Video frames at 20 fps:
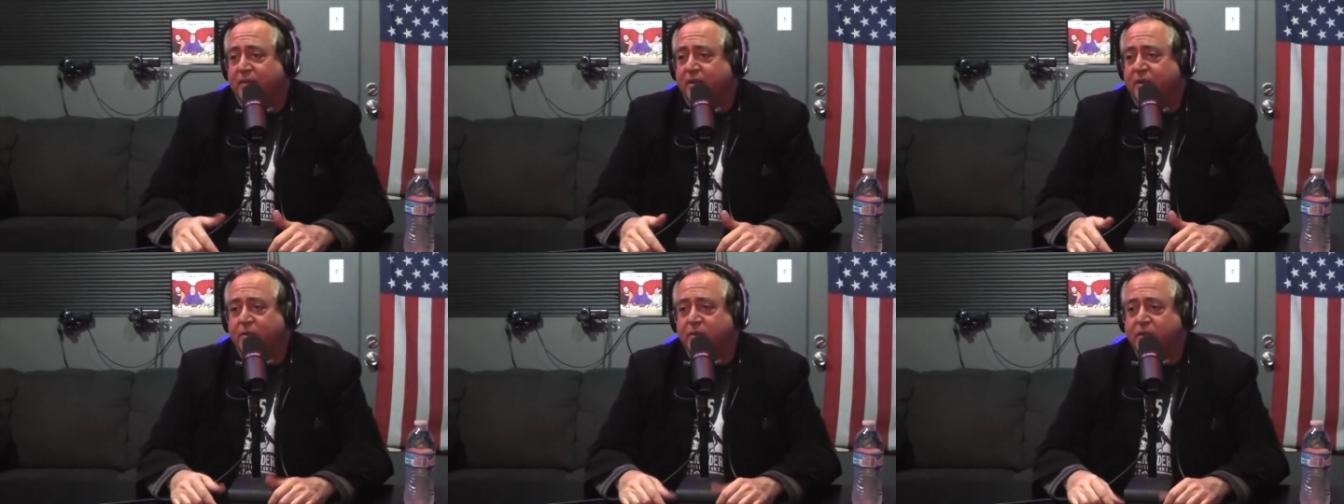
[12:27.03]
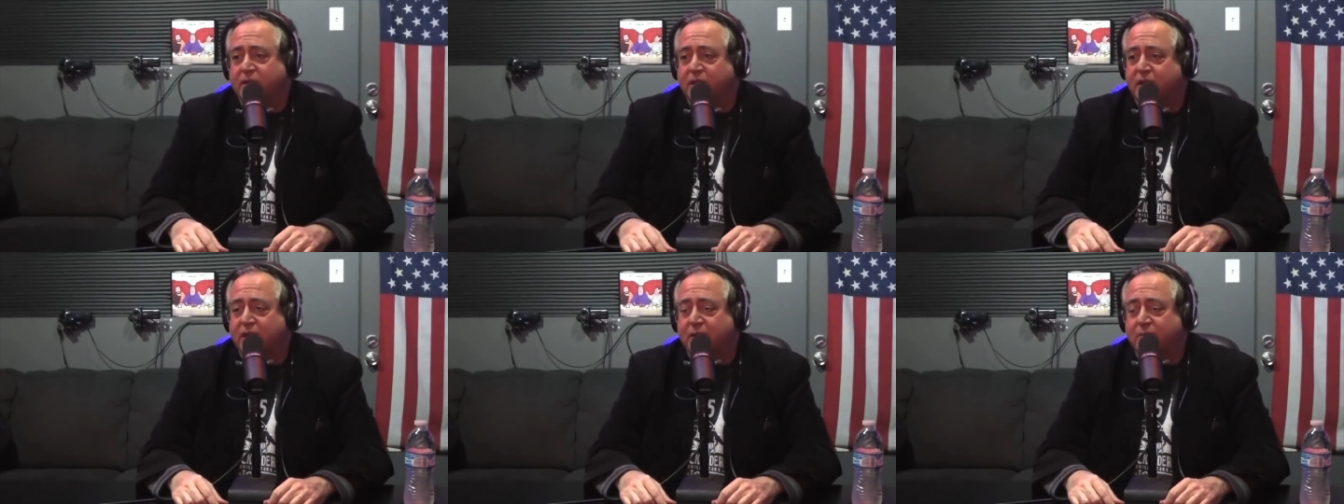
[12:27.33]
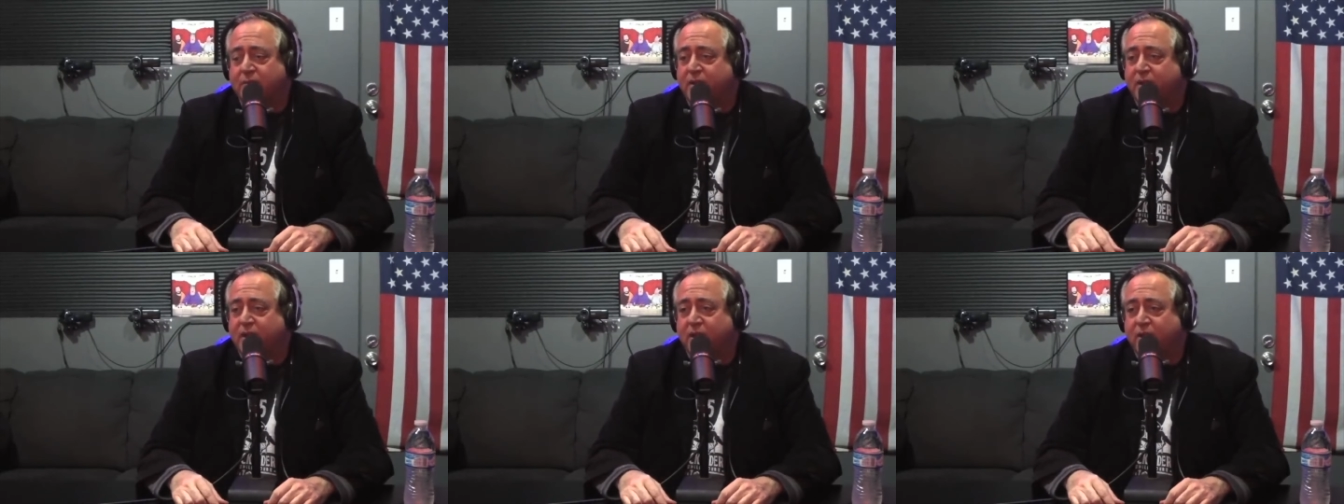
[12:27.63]
I know it's a
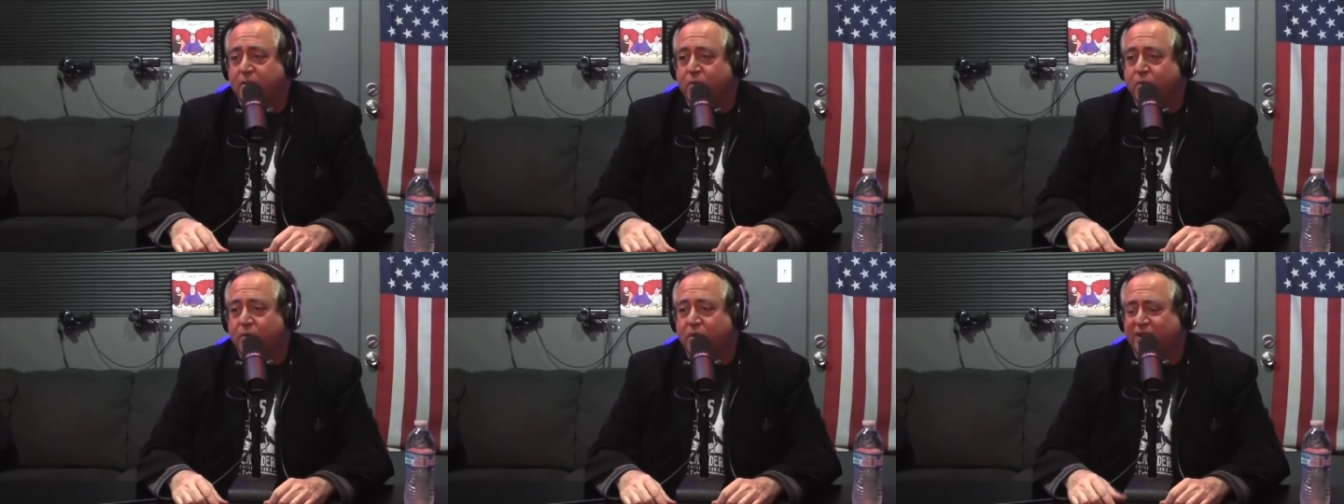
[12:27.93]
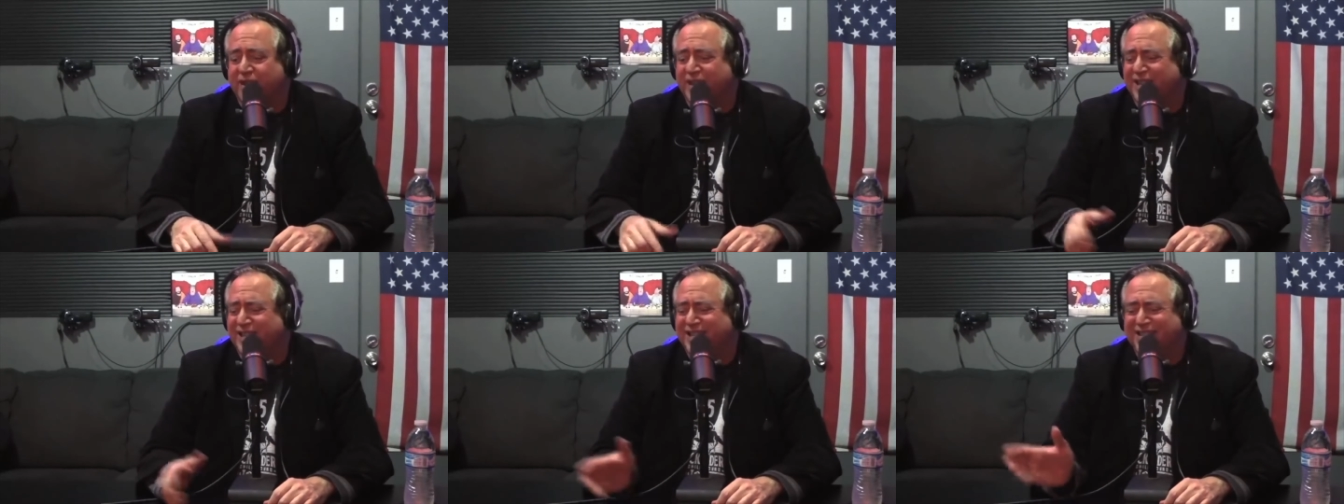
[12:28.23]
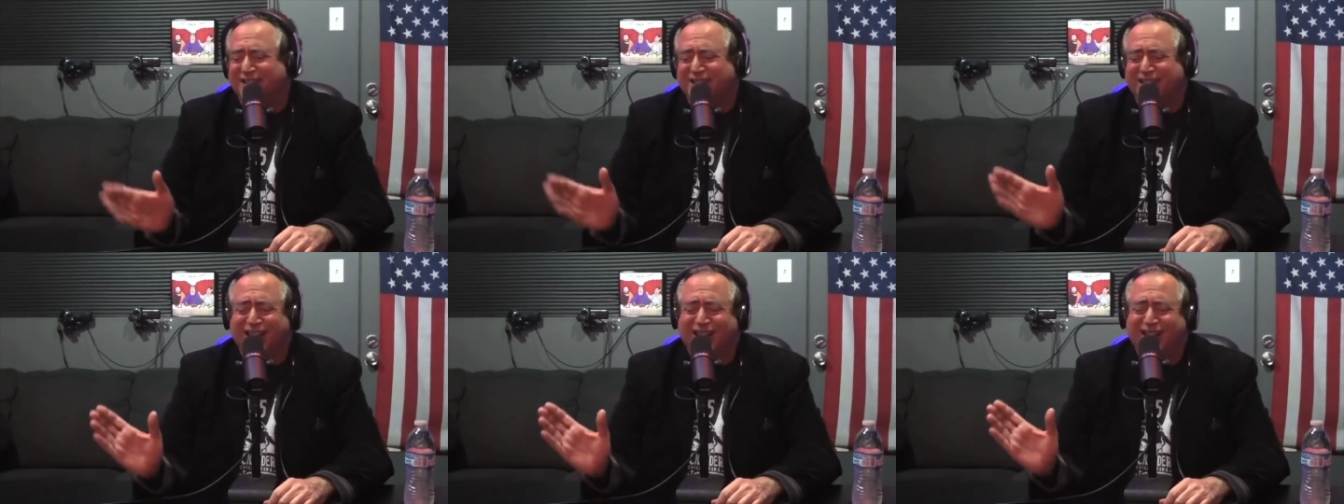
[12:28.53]
complicated world.
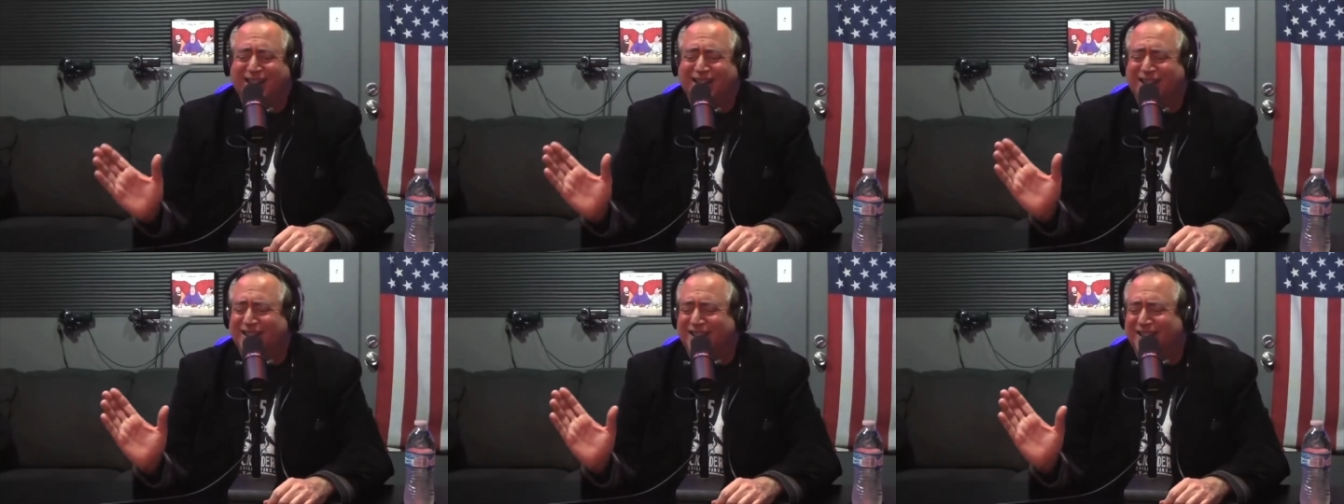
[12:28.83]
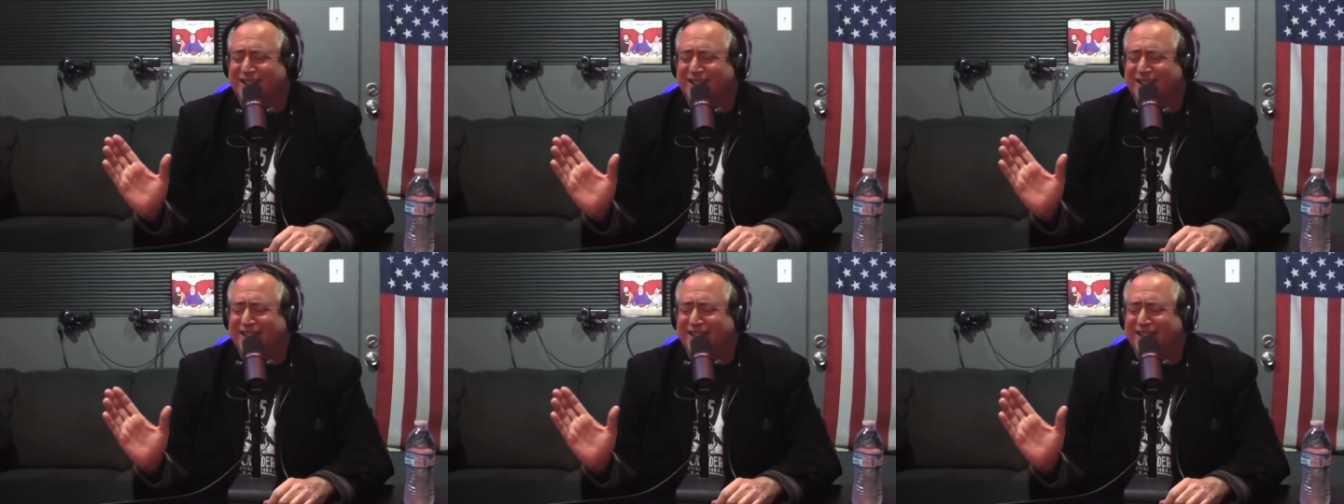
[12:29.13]
He's he